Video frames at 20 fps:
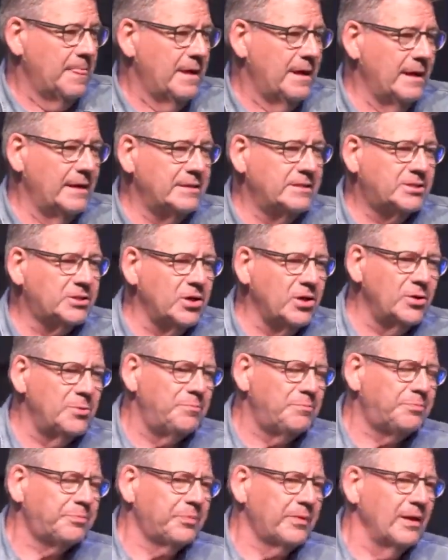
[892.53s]
And
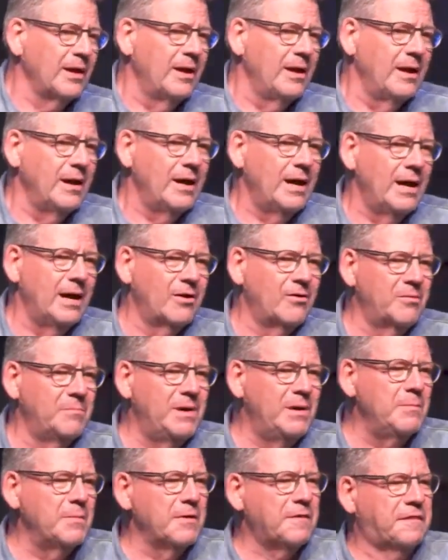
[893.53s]
so I
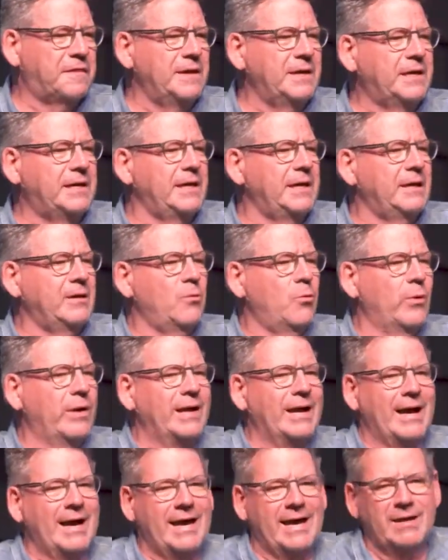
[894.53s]
remember thinking
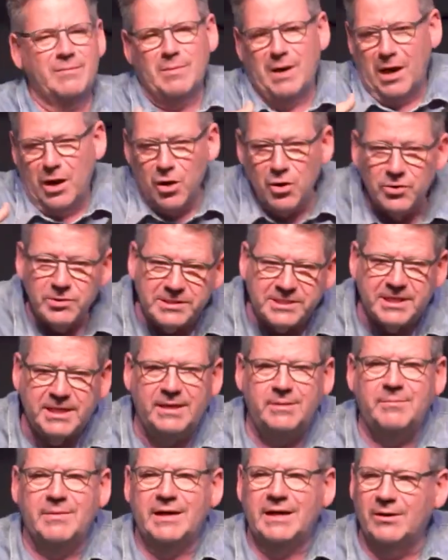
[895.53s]
when I had my own
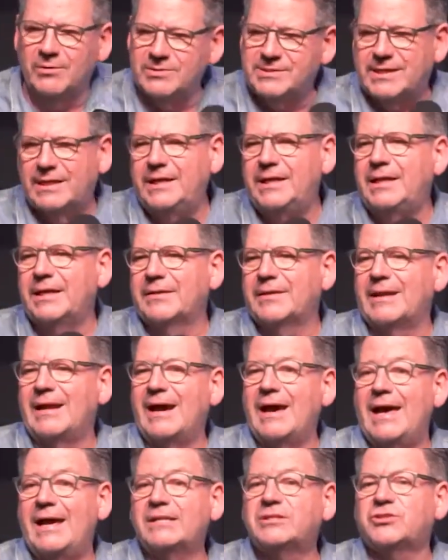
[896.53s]
team and I was leading that
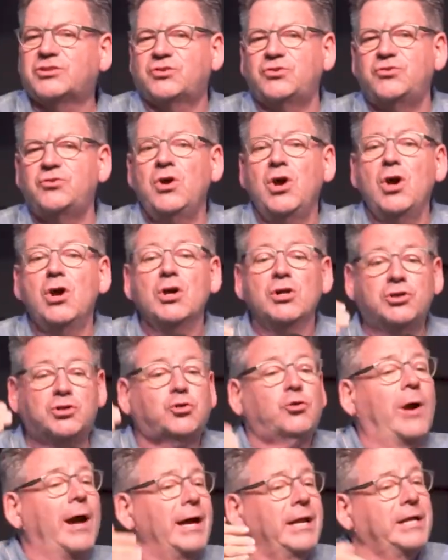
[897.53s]
I had to
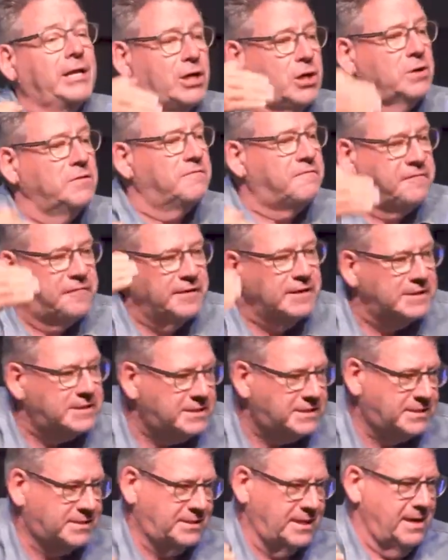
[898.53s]
try and
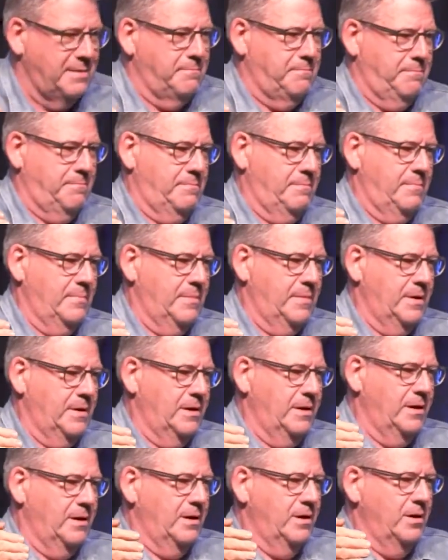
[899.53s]
convince them
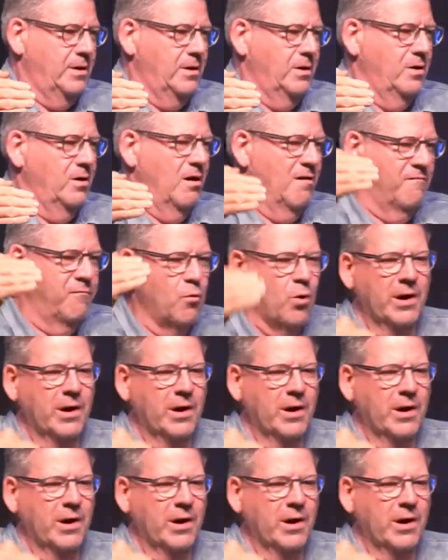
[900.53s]
of